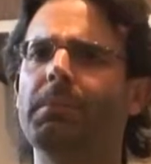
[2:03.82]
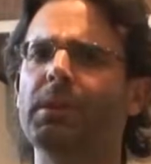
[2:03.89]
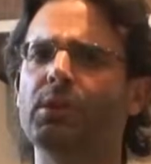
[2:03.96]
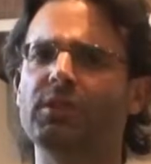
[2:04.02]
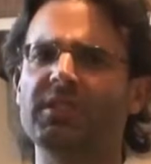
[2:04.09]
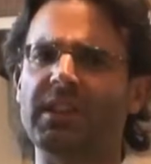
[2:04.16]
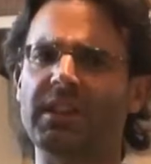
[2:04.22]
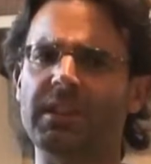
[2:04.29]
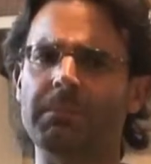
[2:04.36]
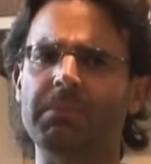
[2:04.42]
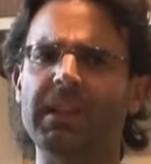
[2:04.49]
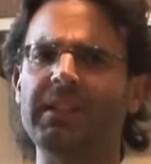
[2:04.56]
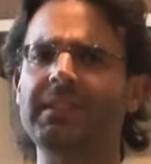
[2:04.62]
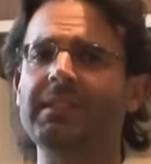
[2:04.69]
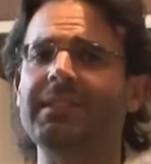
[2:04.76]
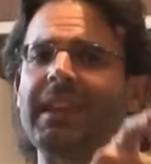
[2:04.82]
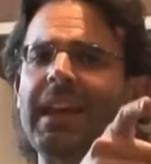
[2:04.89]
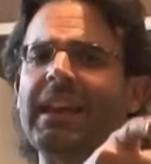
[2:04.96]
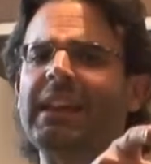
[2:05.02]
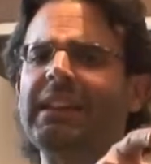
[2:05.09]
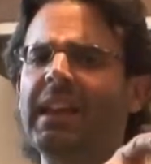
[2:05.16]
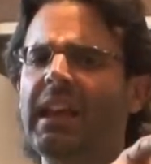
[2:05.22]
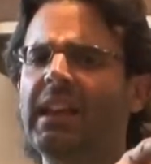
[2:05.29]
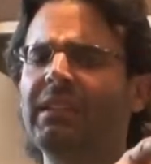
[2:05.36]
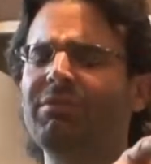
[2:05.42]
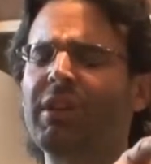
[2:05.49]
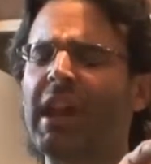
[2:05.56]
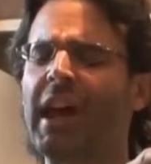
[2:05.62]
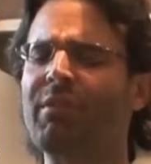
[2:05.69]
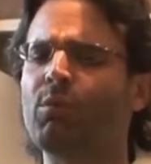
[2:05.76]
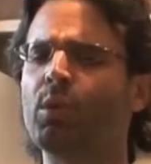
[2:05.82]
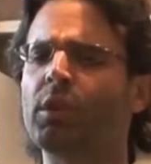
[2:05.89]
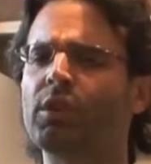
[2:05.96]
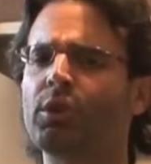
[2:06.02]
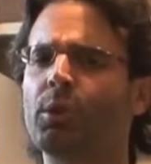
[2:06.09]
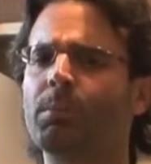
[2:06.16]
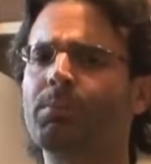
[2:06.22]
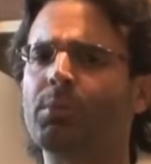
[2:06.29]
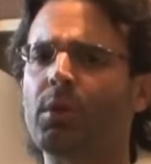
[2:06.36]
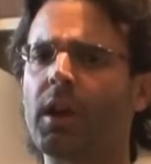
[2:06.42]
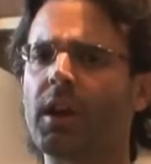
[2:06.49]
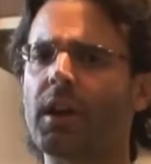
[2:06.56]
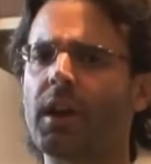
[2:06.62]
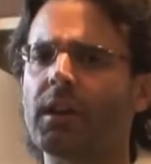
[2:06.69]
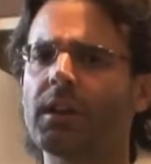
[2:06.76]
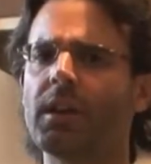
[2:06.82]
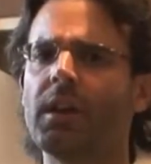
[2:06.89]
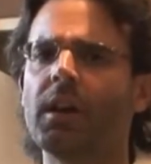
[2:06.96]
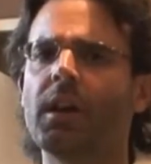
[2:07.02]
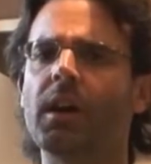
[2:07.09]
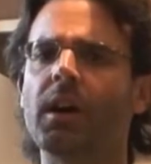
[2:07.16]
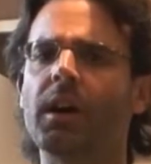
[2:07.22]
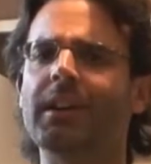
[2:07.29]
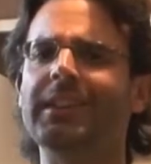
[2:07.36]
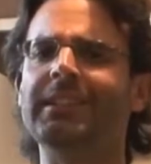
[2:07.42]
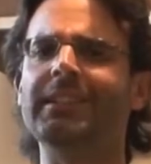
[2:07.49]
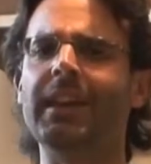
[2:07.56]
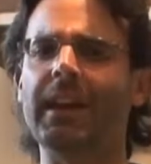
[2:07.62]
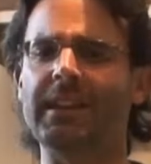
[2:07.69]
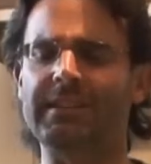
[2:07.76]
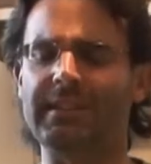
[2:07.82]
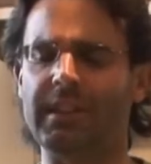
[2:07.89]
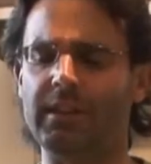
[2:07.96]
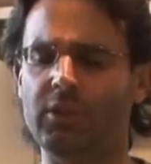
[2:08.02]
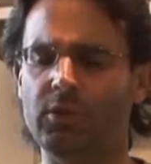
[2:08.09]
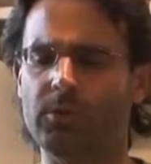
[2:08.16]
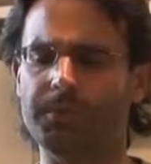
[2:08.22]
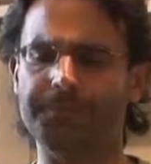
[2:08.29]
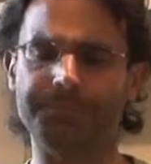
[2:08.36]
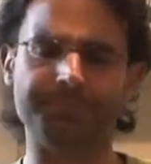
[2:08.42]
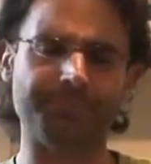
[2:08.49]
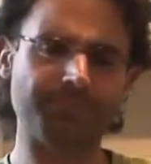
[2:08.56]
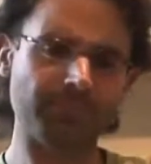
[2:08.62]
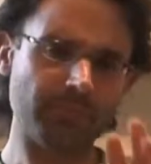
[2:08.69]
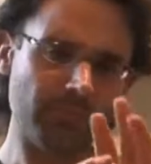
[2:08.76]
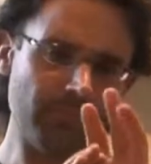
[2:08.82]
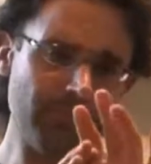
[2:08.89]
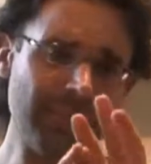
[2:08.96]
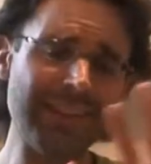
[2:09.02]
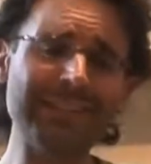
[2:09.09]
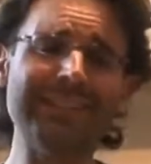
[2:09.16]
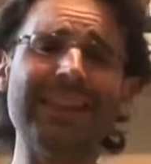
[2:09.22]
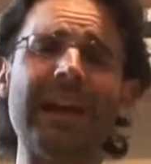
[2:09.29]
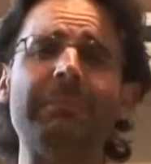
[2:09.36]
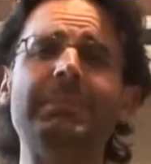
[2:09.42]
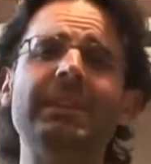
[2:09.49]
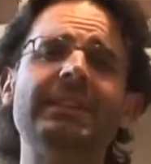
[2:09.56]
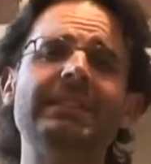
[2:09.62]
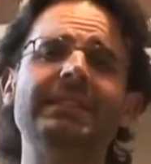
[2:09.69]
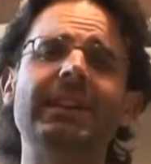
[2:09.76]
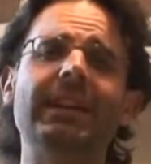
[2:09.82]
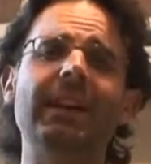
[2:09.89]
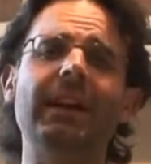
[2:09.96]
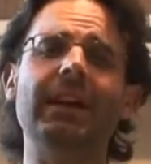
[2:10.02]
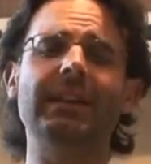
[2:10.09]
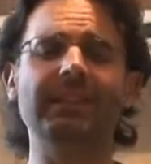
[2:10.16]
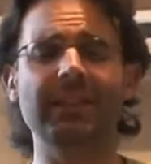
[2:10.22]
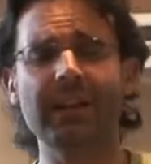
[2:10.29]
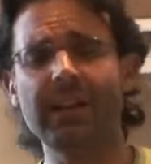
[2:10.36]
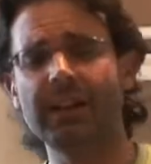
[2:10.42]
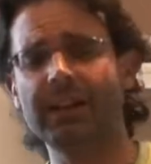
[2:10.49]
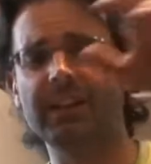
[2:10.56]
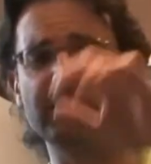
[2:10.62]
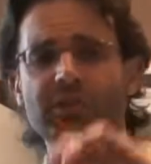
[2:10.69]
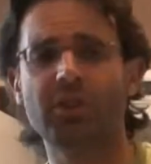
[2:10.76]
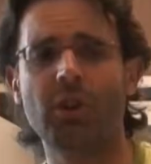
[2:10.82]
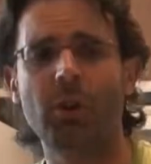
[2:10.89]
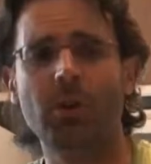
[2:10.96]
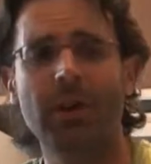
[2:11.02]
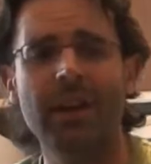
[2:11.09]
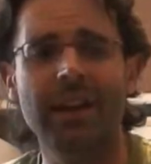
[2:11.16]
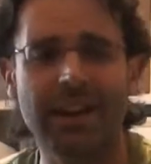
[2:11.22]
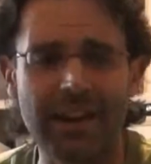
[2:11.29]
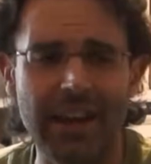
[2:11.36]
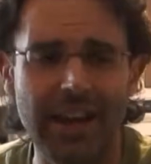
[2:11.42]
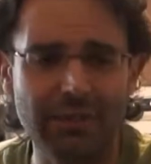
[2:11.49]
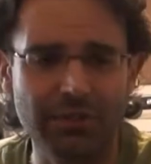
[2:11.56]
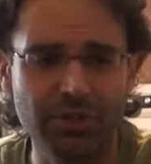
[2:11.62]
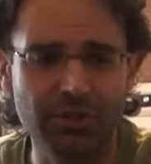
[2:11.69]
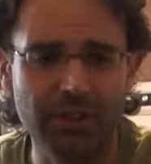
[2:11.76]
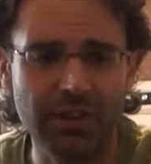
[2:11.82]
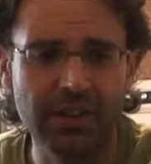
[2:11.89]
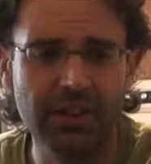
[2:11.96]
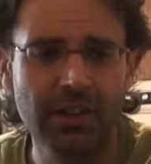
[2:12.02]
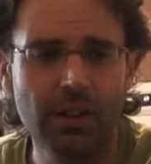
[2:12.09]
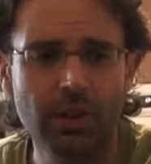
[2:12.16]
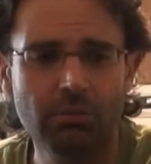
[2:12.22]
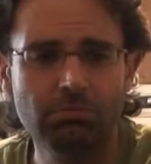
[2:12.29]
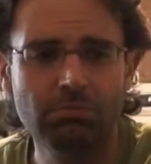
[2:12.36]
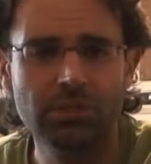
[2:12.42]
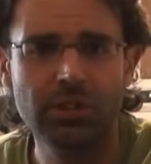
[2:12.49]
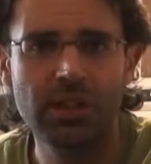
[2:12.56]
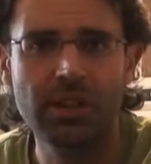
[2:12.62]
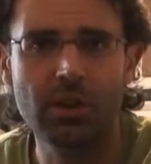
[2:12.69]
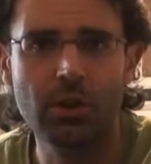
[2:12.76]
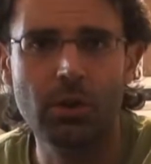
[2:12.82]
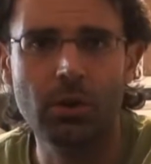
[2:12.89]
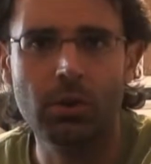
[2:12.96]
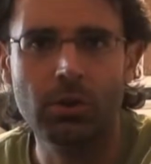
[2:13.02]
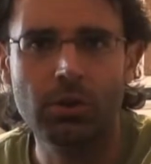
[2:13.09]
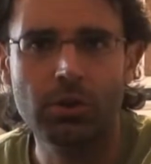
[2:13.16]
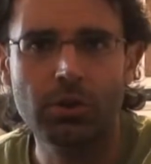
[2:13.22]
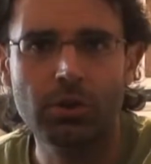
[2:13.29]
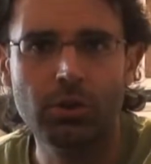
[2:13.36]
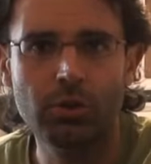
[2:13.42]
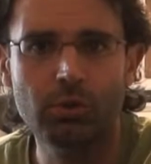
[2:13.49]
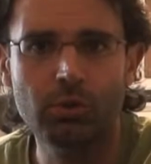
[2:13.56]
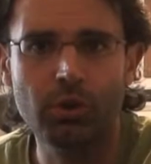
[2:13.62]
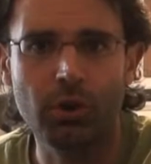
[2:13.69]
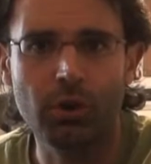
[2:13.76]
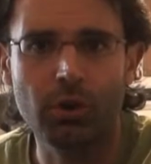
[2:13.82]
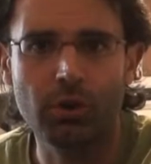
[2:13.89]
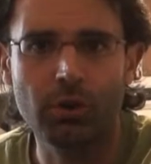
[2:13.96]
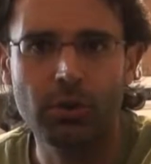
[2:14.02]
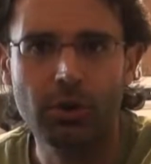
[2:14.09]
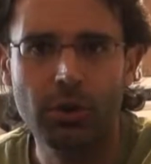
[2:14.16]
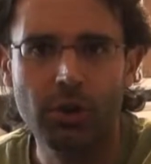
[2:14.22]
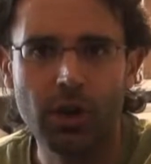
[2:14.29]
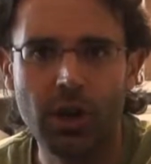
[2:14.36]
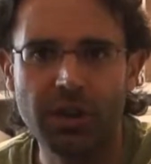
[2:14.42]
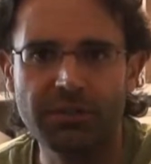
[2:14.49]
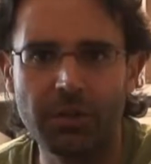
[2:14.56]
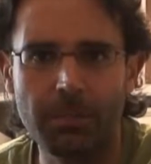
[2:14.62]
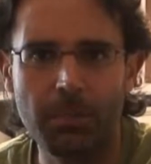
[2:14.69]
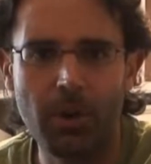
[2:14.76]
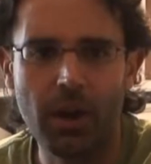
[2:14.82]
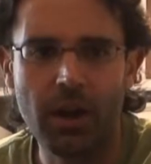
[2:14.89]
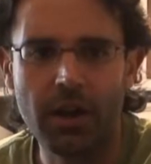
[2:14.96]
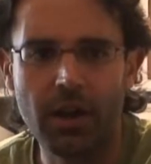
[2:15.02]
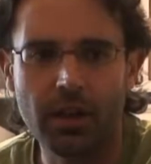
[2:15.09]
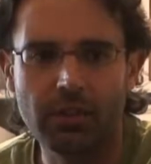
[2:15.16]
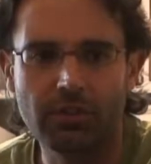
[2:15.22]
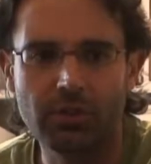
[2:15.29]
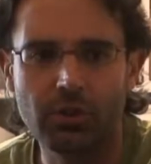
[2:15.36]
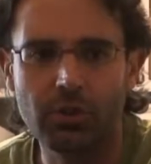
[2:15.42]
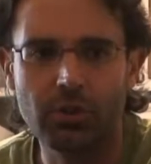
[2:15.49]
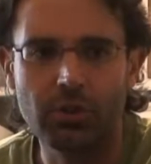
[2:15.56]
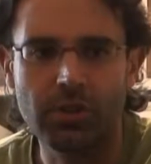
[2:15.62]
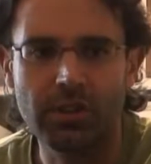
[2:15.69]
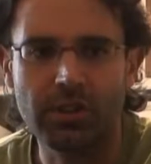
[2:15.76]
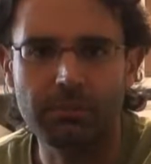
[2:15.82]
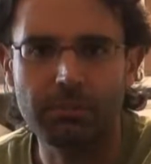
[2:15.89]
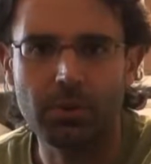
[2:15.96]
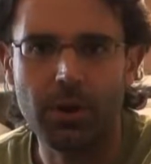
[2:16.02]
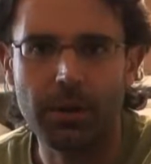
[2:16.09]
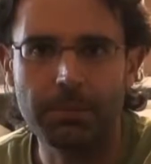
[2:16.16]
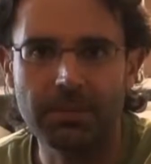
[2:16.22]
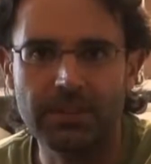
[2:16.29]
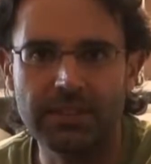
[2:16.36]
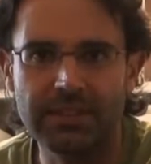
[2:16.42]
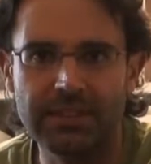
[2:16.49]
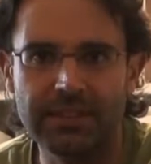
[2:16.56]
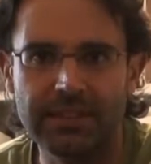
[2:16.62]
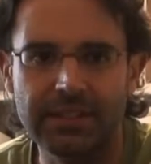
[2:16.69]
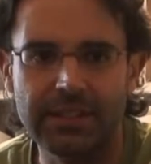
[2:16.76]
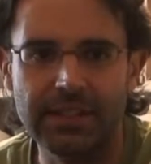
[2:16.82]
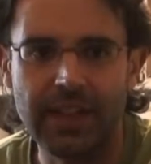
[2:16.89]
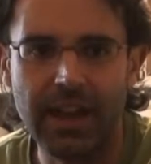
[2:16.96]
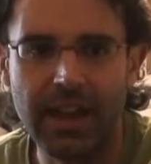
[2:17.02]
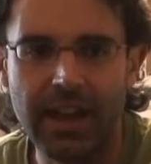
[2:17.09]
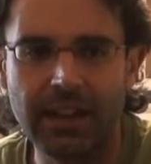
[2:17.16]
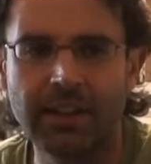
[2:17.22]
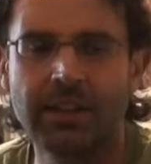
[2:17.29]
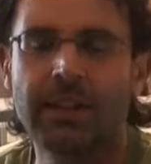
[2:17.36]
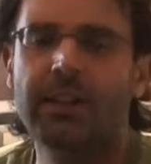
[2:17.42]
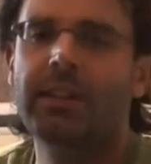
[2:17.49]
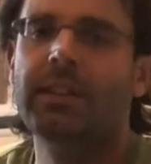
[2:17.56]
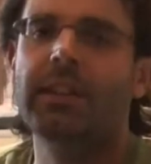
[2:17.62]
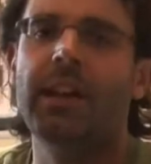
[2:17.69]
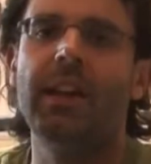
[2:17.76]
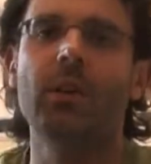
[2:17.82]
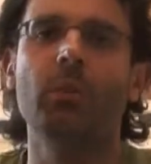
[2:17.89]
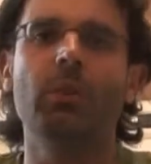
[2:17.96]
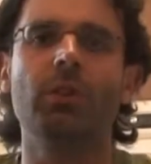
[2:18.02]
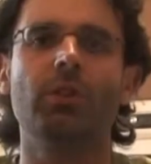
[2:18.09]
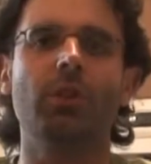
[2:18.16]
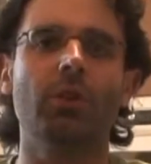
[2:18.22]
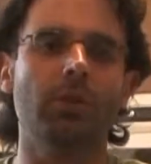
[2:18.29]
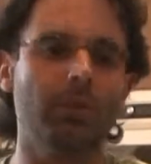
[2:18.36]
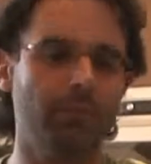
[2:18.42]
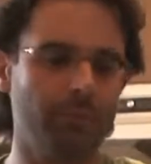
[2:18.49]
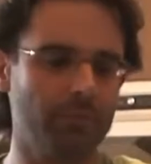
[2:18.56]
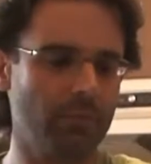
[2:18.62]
beer selling places, and they even have one of their product in the SAQ. That being said, guys, let's go and have a drink. Little U-turn of the product so you can properly see the can, and we'll go